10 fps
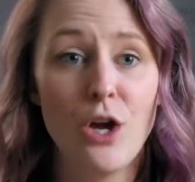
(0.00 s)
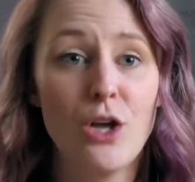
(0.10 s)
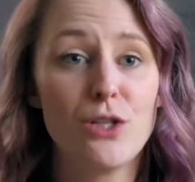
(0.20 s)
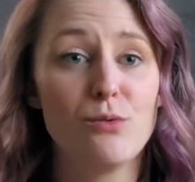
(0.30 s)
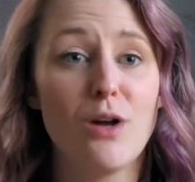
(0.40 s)

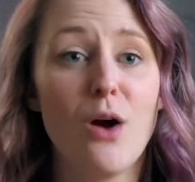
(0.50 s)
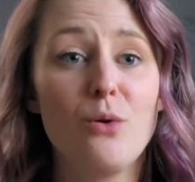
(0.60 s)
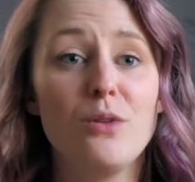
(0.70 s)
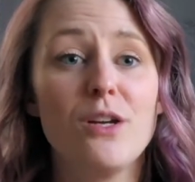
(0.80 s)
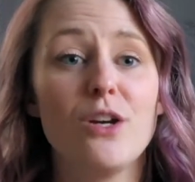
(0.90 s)
So not
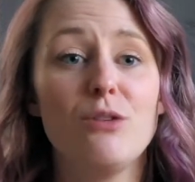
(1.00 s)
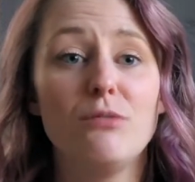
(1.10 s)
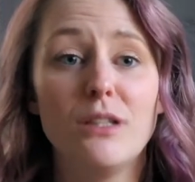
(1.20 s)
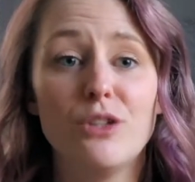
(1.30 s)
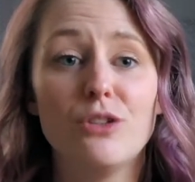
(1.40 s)
only are you
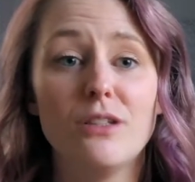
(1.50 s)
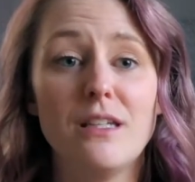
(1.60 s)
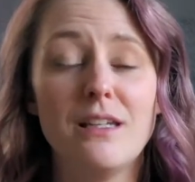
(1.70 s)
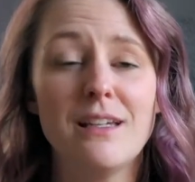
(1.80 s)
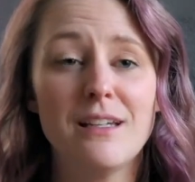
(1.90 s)

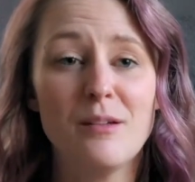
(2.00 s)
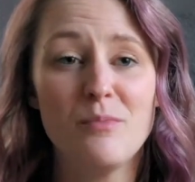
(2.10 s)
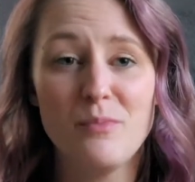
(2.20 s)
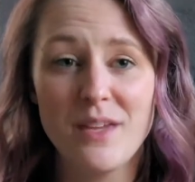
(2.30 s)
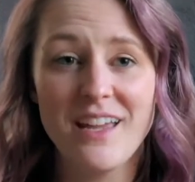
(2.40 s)
literally
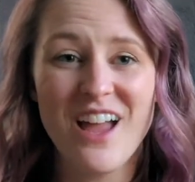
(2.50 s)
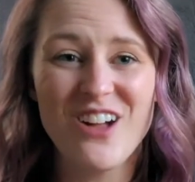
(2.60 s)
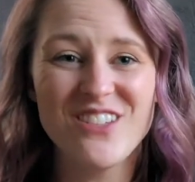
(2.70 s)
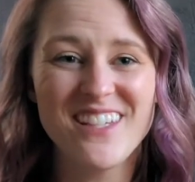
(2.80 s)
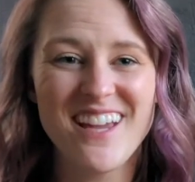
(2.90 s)
being
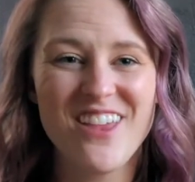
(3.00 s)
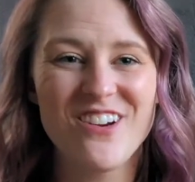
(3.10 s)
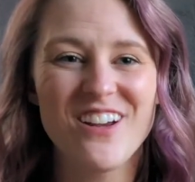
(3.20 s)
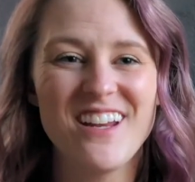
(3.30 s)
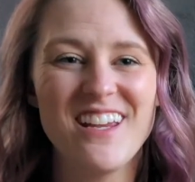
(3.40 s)
held together
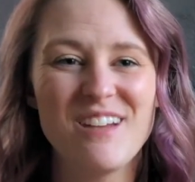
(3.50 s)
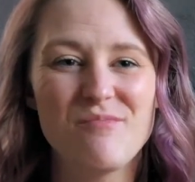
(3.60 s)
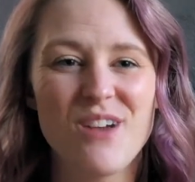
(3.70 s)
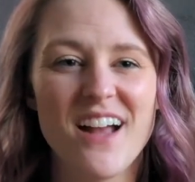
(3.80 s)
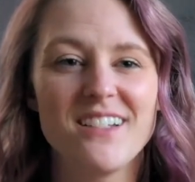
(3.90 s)
in a yin
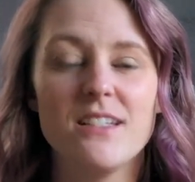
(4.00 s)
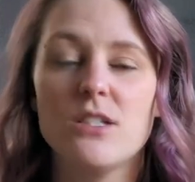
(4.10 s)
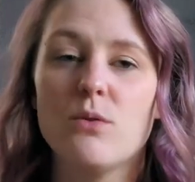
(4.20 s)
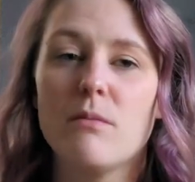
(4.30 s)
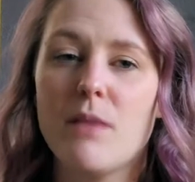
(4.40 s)
practice,
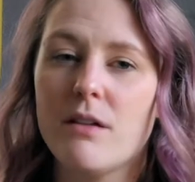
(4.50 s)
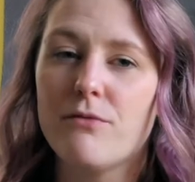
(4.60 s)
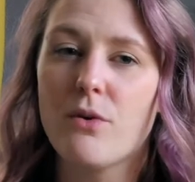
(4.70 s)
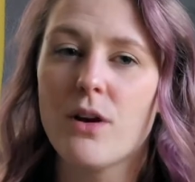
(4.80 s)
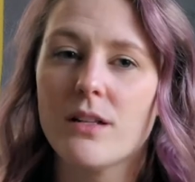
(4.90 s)
you are
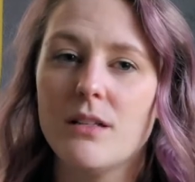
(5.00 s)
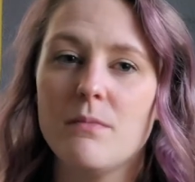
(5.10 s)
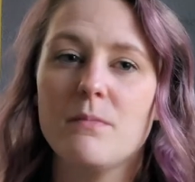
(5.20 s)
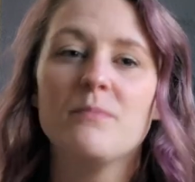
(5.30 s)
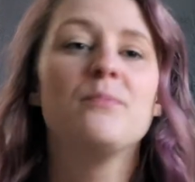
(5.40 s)
metaphorically
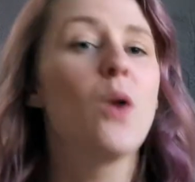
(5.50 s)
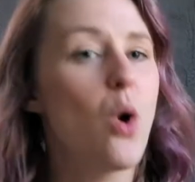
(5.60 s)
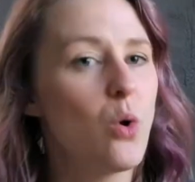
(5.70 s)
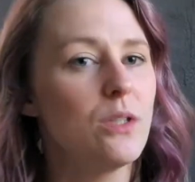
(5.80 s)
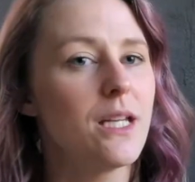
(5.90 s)

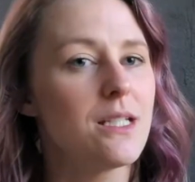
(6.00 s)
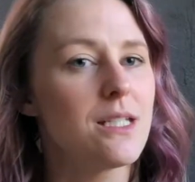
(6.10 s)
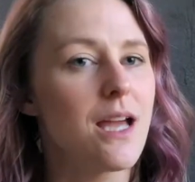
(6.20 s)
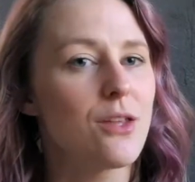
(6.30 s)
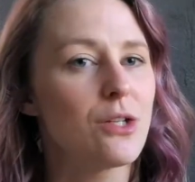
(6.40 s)
holding it
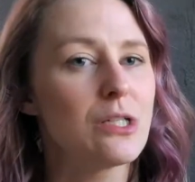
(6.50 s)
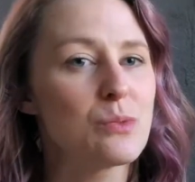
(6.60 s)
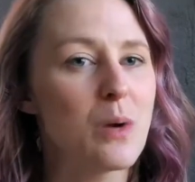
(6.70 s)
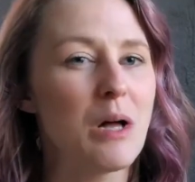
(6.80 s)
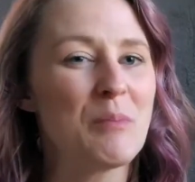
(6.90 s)
together as
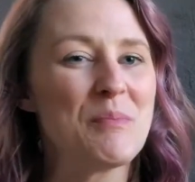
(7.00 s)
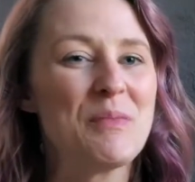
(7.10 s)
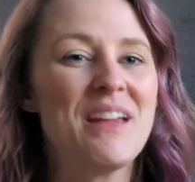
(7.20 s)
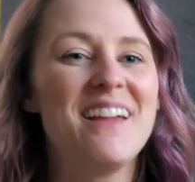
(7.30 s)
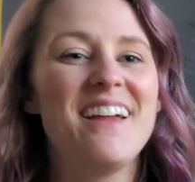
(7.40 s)
well,
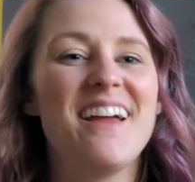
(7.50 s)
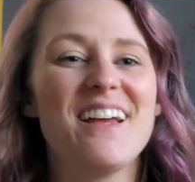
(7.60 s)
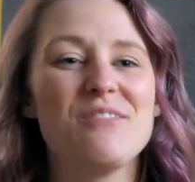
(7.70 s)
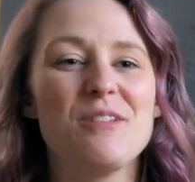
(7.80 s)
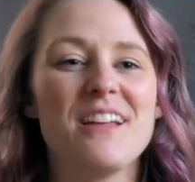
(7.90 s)

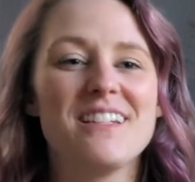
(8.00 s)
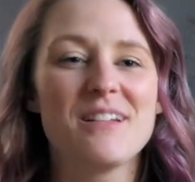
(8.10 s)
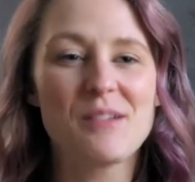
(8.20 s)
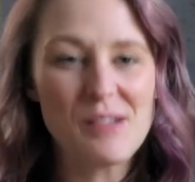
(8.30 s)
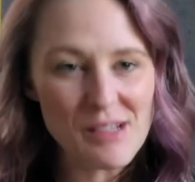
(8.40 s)
as we like
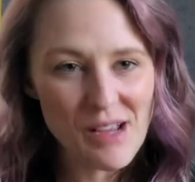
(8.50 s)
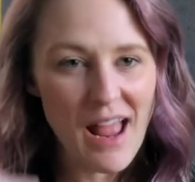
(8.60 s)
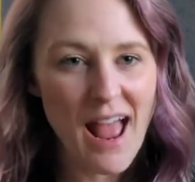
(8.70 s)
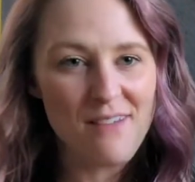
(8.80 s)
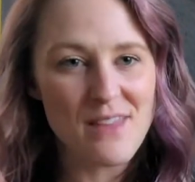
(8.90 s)
to
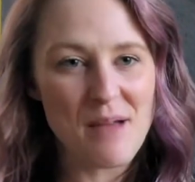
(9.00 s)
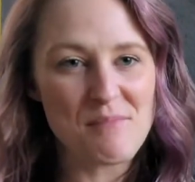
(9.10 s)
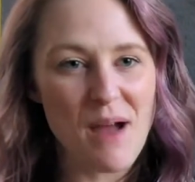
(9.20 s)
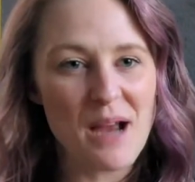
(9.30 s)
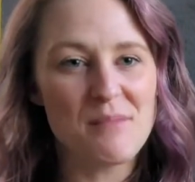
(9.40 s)
have that
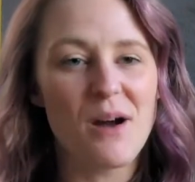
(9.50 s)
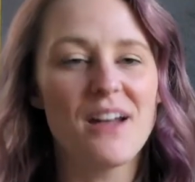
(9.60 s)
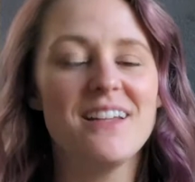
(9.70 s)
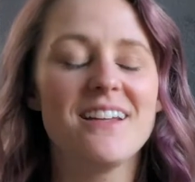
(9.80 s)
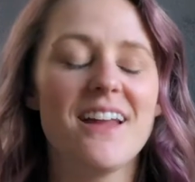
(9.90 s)

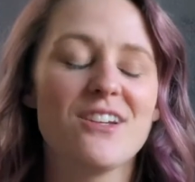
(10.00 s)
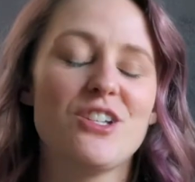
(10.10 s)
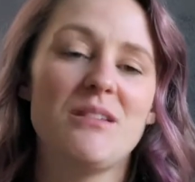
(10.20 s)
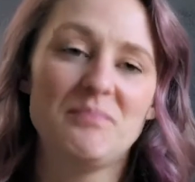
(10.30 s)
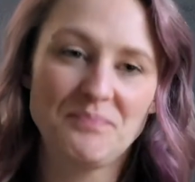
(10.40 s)
mind-body
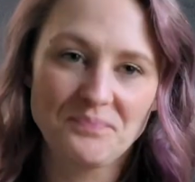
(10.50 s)
connection.